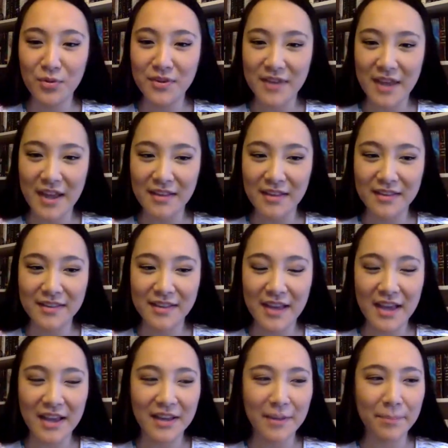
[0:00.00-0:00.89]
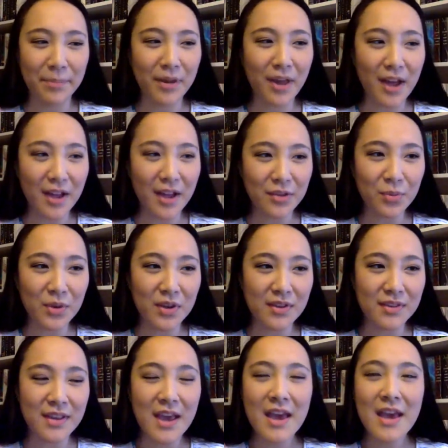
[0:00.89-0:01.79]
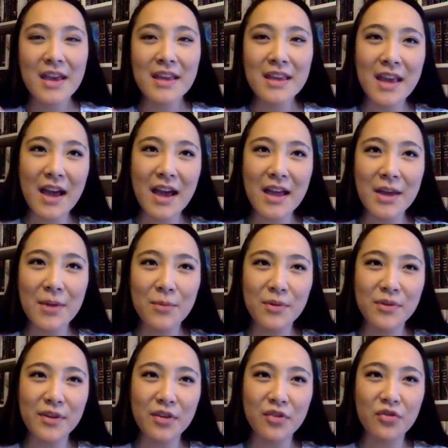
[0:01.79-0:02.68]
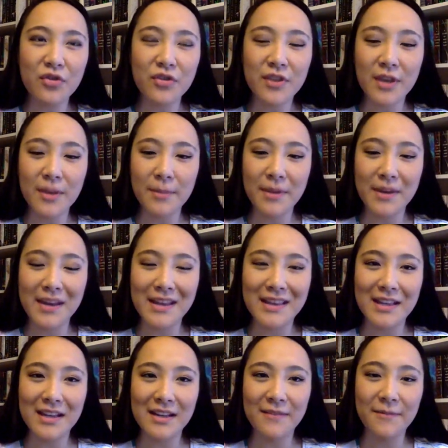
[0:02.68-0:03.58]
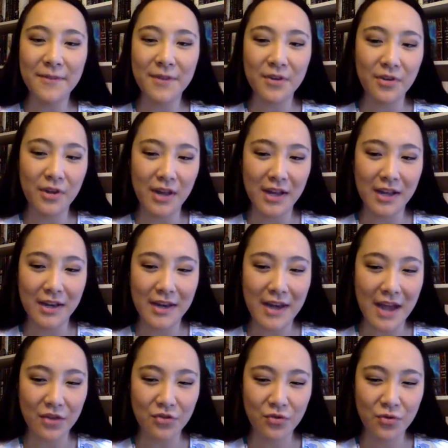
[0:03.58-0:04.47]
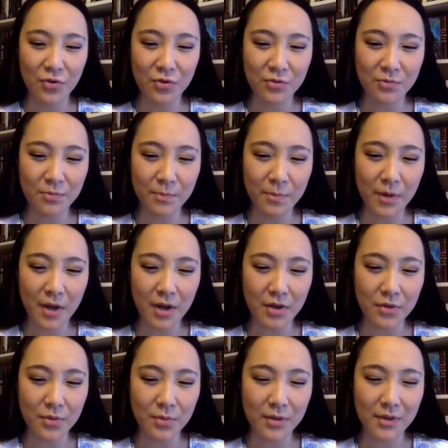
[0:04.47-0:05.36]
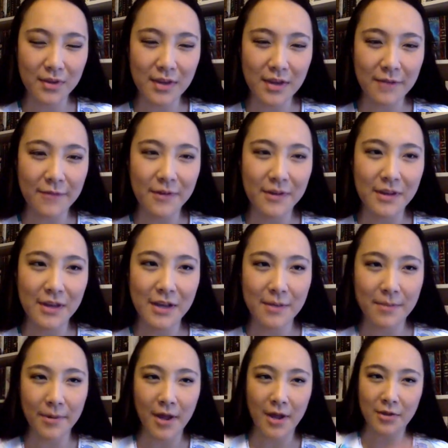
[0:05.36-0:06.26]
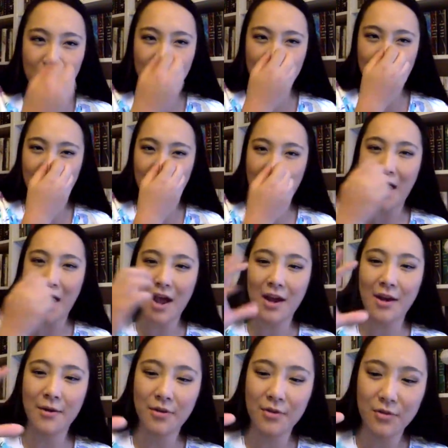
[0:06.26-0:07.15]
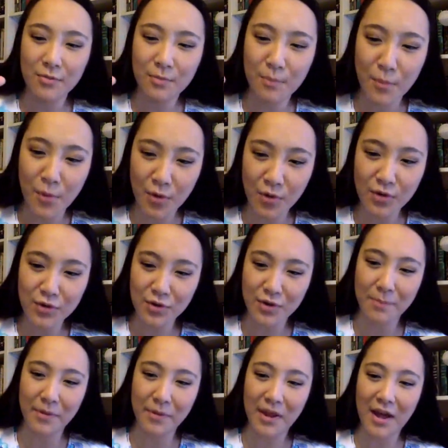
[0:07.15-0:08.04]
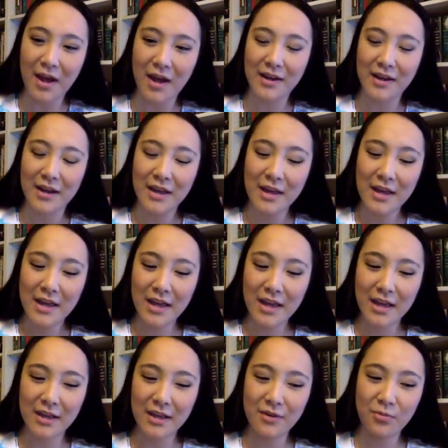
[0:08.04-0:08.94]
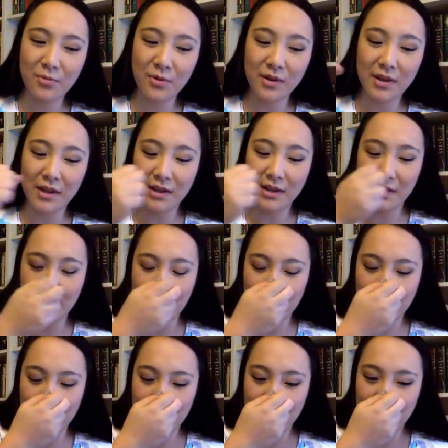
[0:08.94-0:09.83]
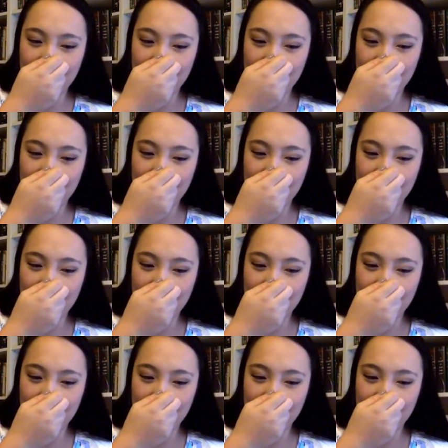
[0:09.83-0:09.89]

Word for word: sense. And the plot twist, yeah, it was interesting, but it didn't feel like a natural plot twist. I feel like plot twist should add more to the plot and really like